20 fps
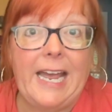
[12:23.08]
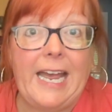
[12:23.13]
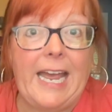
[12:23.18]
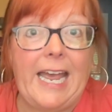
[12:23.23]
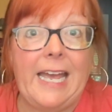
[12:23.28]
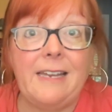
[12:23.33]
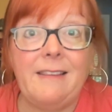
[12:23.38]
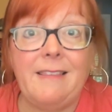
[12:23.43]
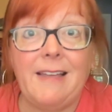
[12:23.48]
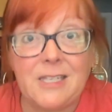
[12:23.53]

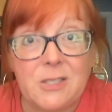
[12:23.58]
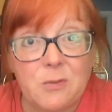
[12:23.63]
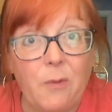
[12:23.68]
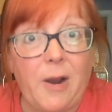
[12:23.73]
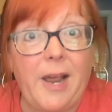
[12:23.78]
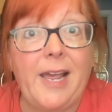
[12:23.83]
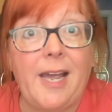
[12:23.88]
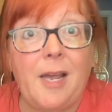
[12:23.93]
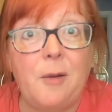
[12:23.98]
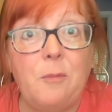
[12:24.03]
And that's
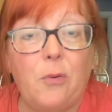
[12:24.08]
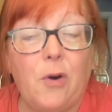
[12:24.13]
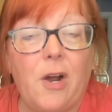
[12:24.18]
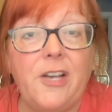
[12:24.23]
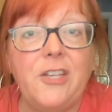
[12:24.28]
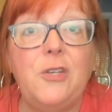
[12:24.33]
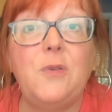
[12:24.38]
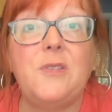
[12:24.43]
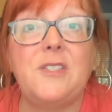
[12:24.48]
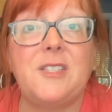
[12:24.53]
why I
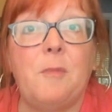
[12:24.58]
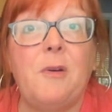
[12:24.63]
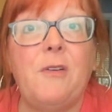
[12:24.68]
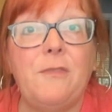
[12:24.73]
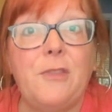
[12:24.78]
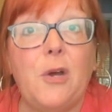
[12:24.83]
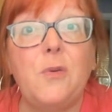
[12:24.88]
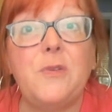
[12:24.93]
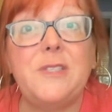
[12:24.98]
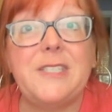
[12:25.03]
brought you some
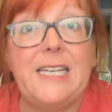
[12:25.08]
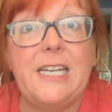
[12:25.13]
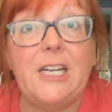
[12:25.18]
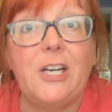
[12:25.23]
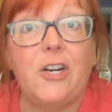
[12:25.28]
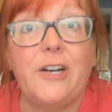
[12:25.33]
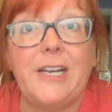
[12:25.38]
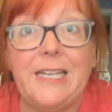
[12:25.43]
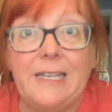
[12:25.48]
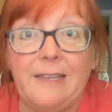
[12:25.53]
of those
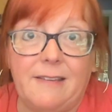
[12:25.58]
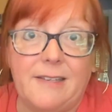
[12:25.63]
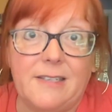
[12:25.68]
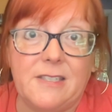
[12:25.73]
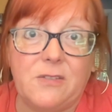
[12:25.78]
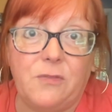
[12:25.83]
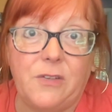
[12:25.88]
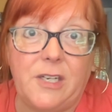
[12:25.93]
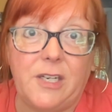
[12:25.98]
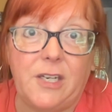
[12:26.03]
here in
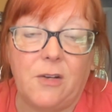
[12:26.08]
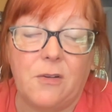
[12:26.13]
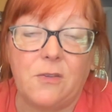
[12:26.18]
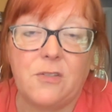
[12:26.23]
this video.